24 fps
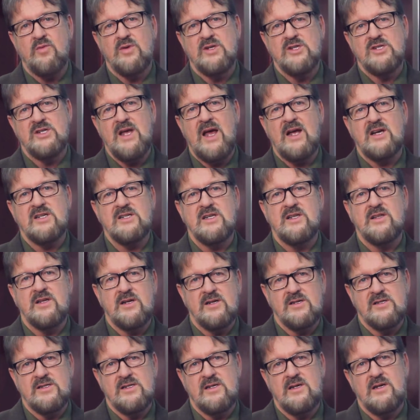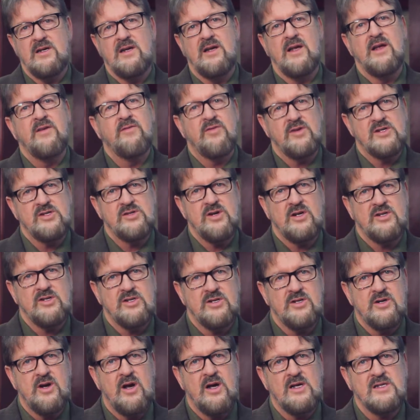which actually there's infrastructure
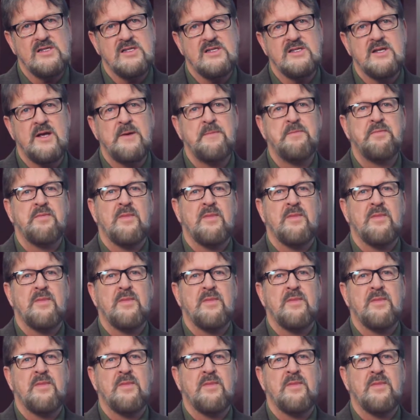costs,